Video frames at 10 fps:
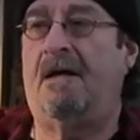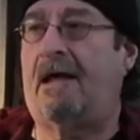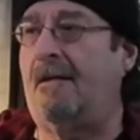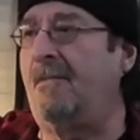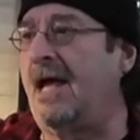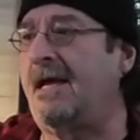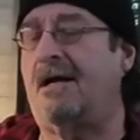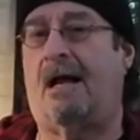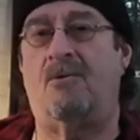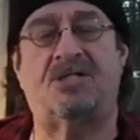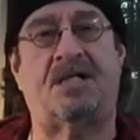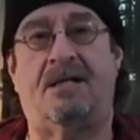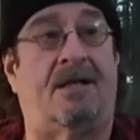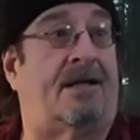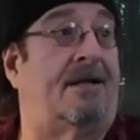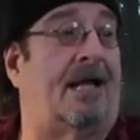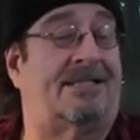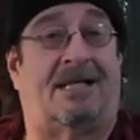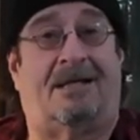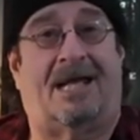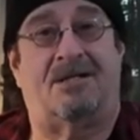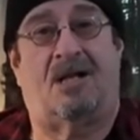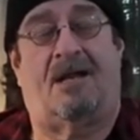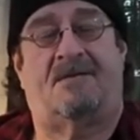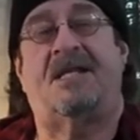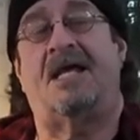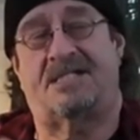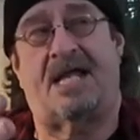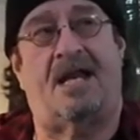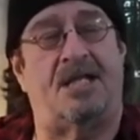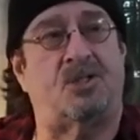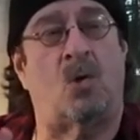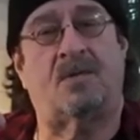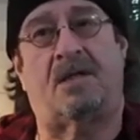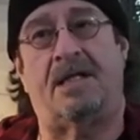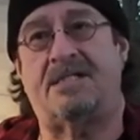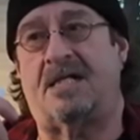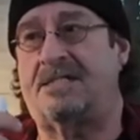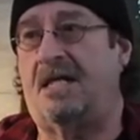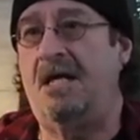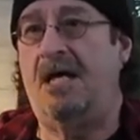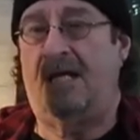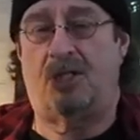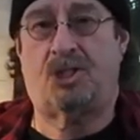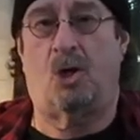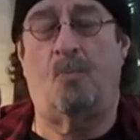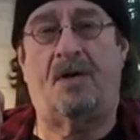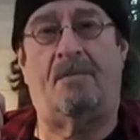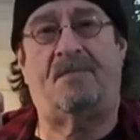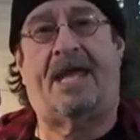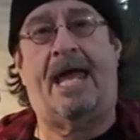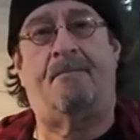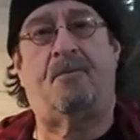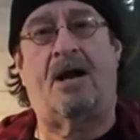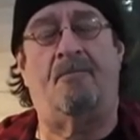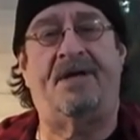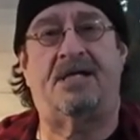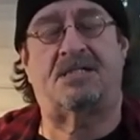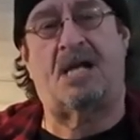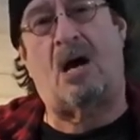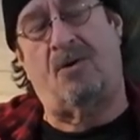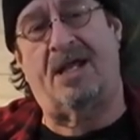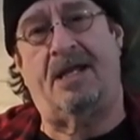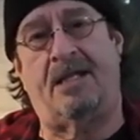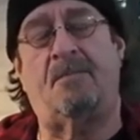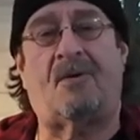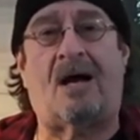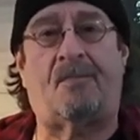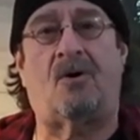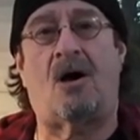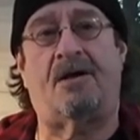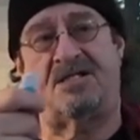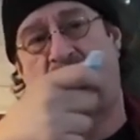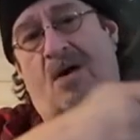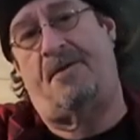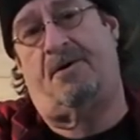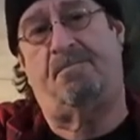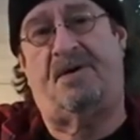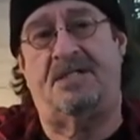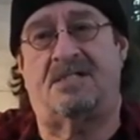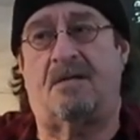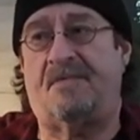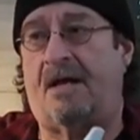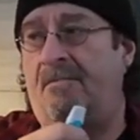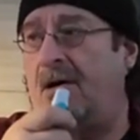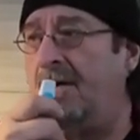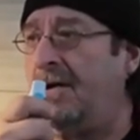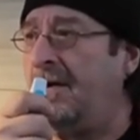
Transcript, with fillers: And I'm like, I wish to, I said, like, I, I think I said it, I joked with Lisa, I said, you should open up the campground because now we're getting the proper August weather, but in September.